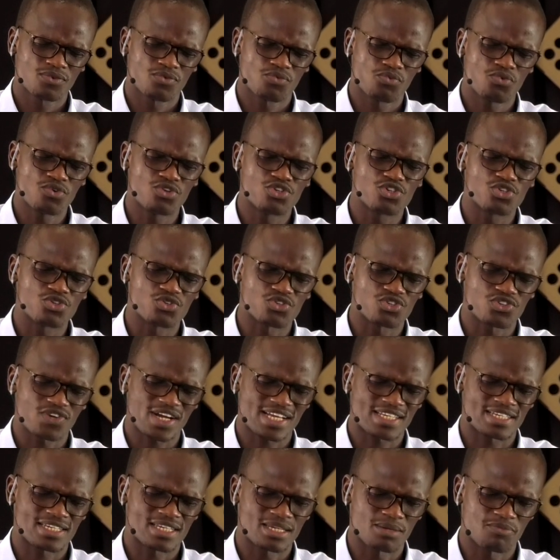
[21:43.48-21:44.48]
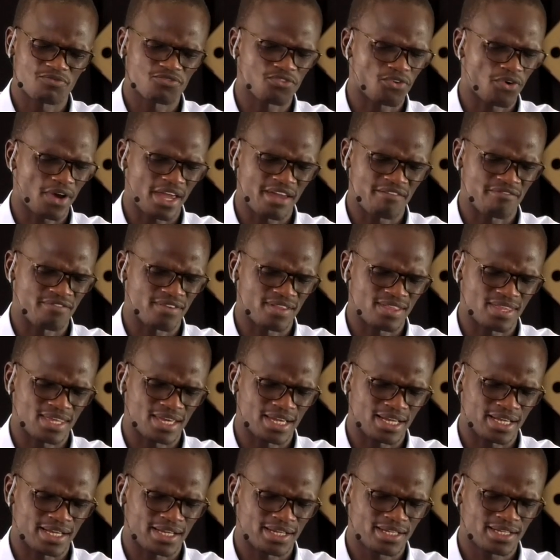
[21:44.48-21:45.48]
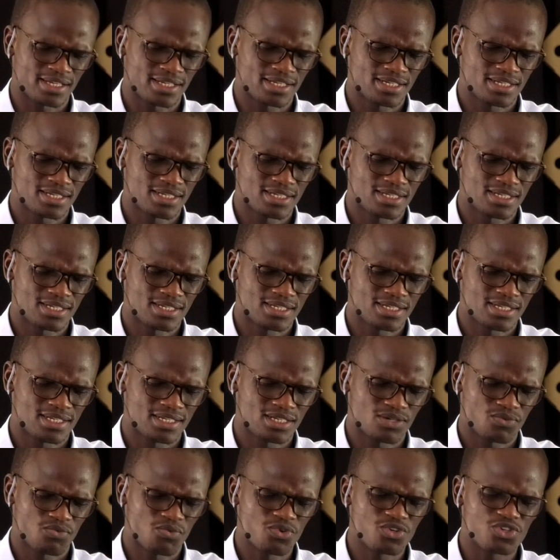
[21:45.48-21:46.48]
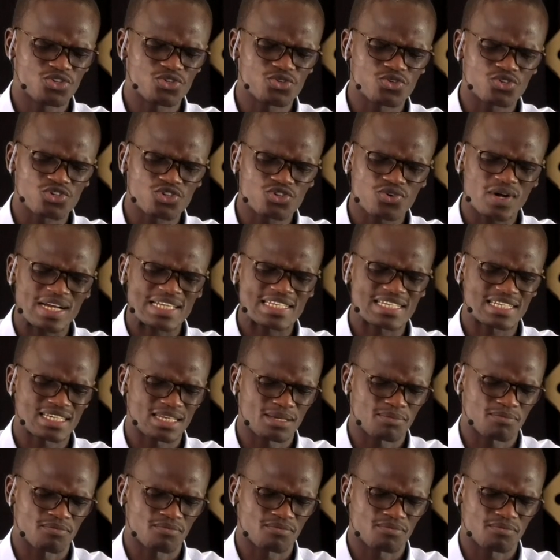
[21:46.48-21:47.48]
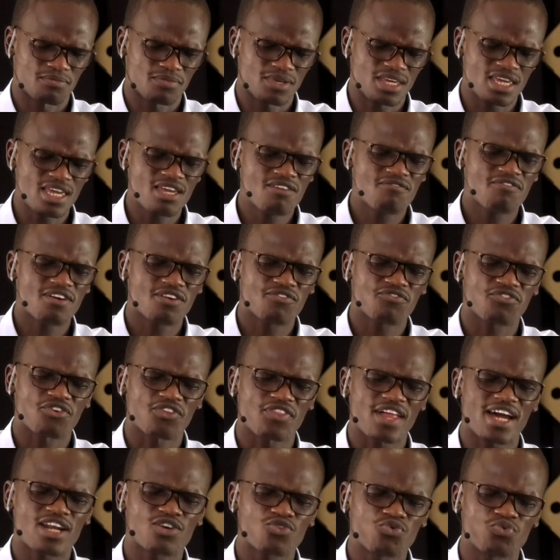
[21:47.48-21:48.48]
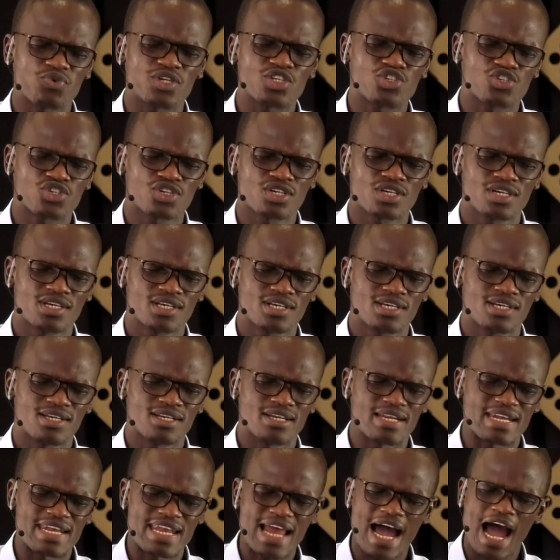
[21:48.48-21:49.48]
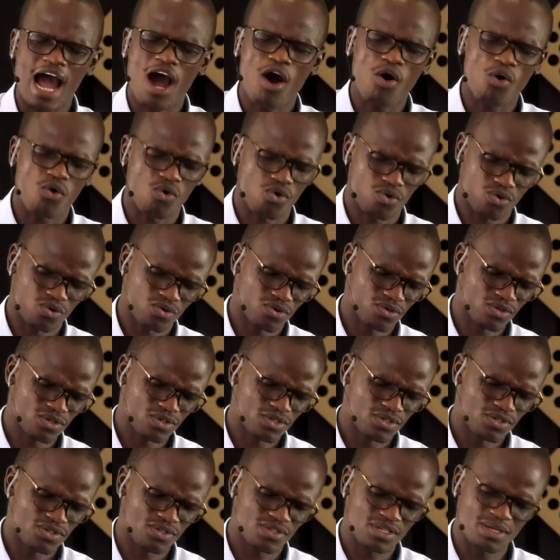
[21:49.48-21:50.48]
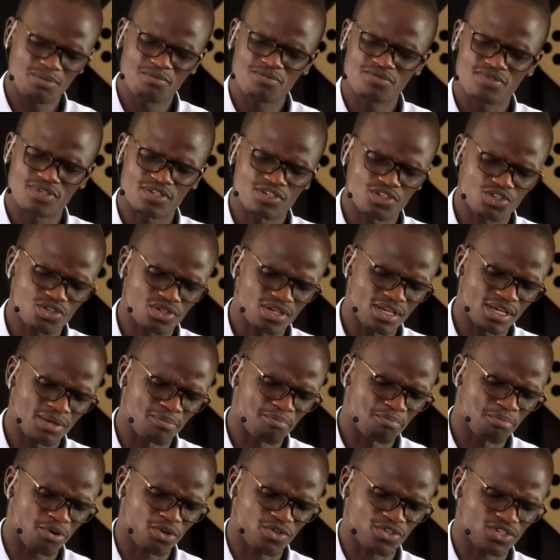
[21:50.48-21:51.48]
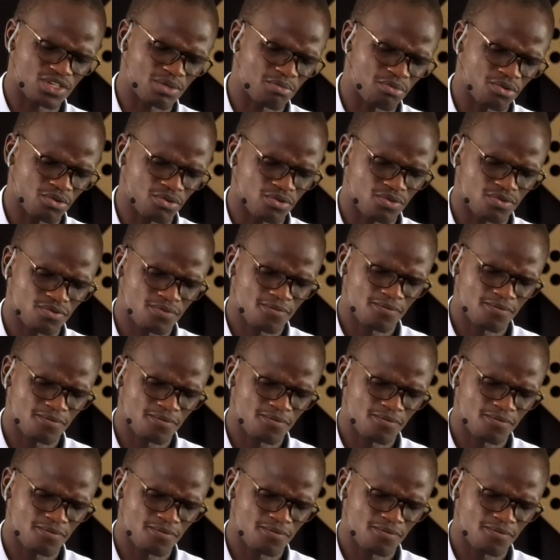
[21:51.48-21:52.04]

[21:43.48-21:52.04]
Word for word: Won't you trust him for everything? Won't you trust him even for that which now seems impossible?